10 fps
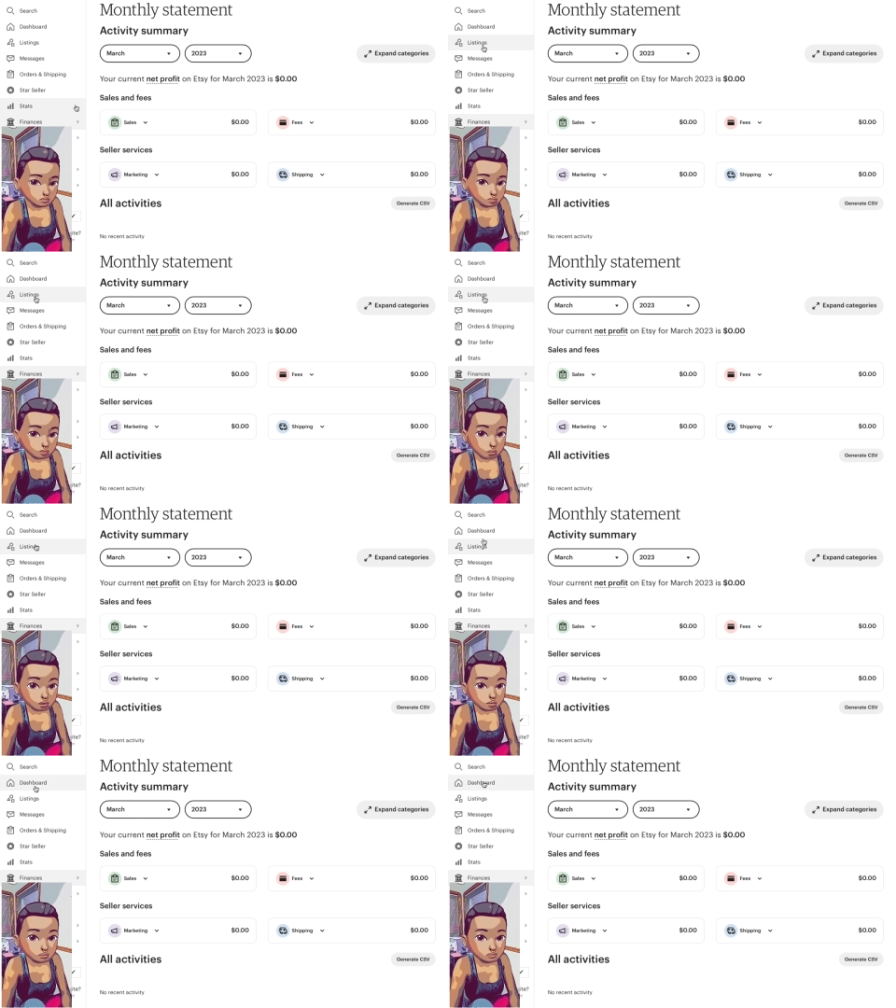
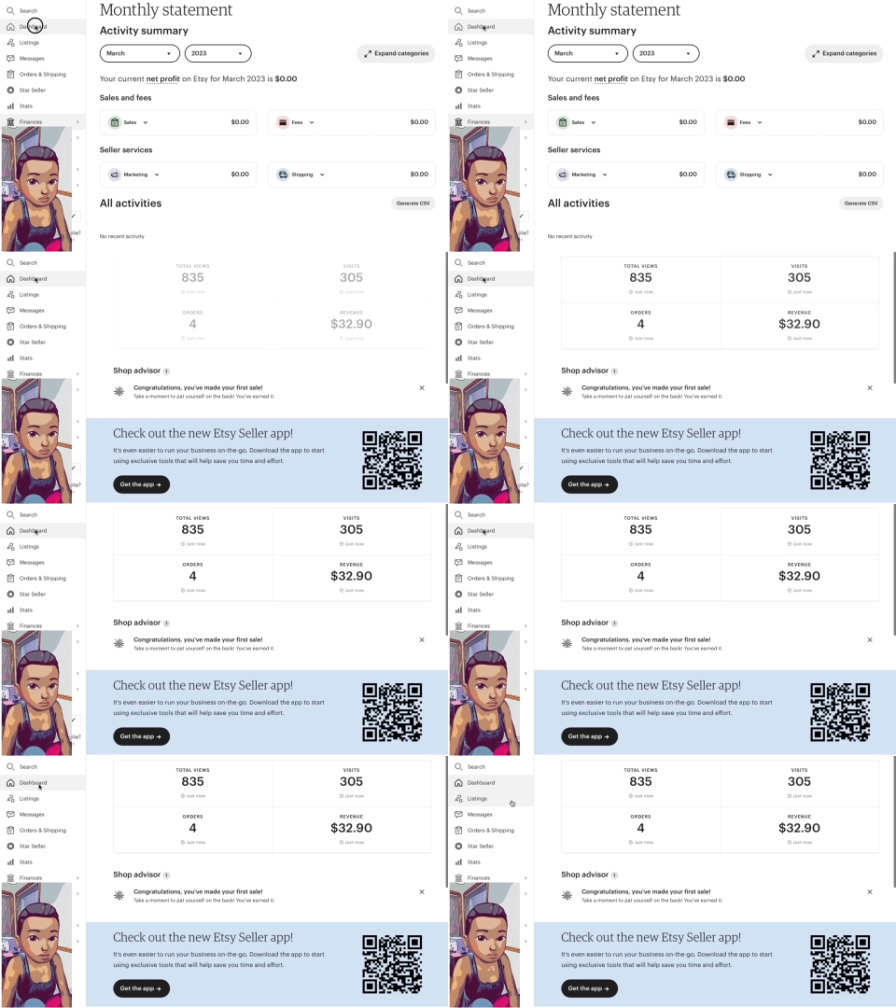Okay,
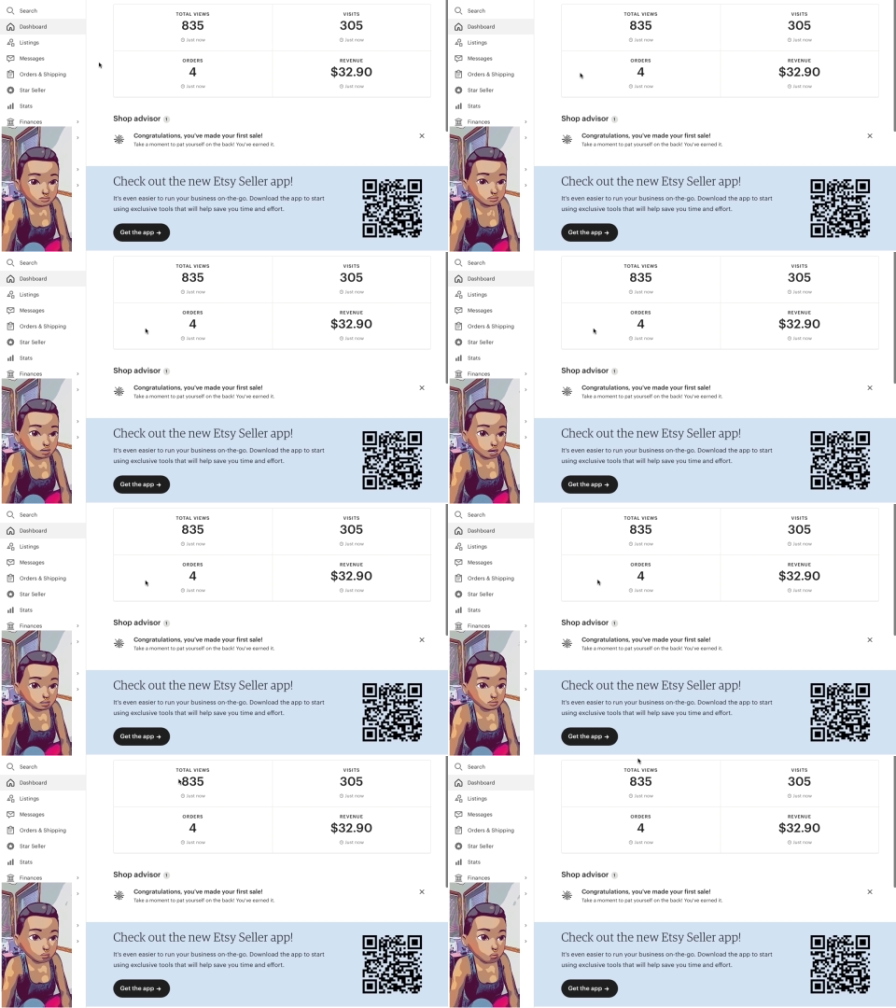back to the
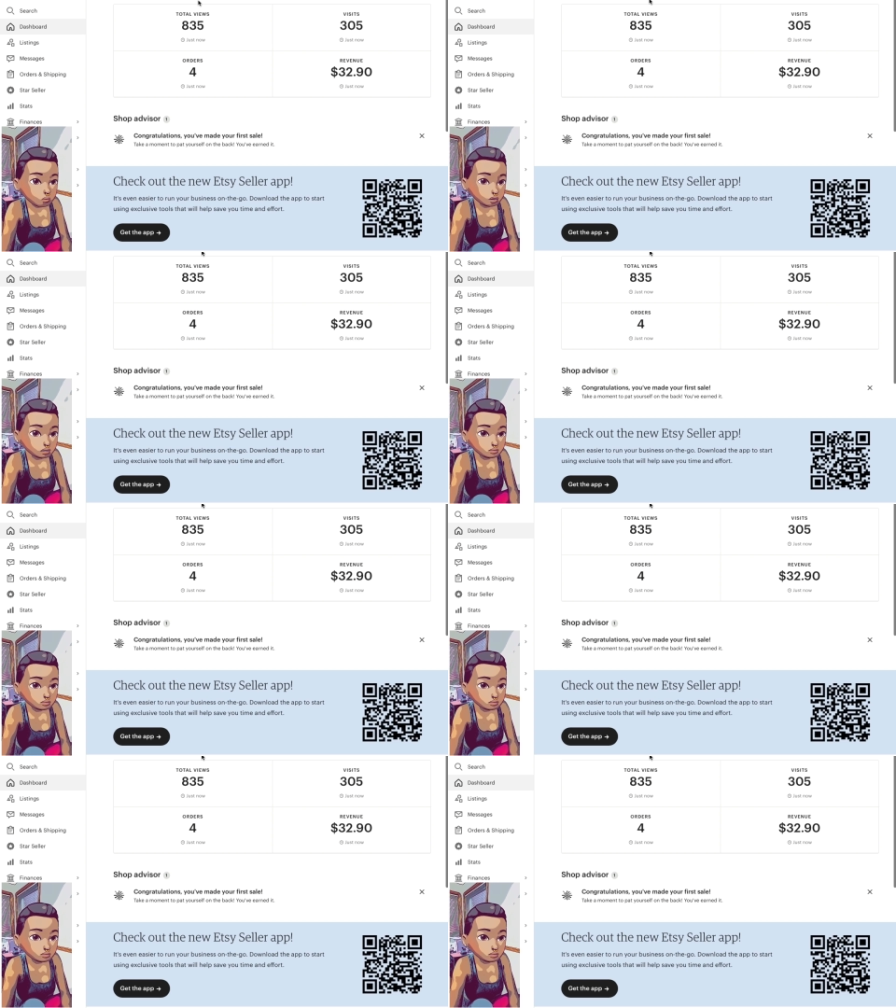dashboard.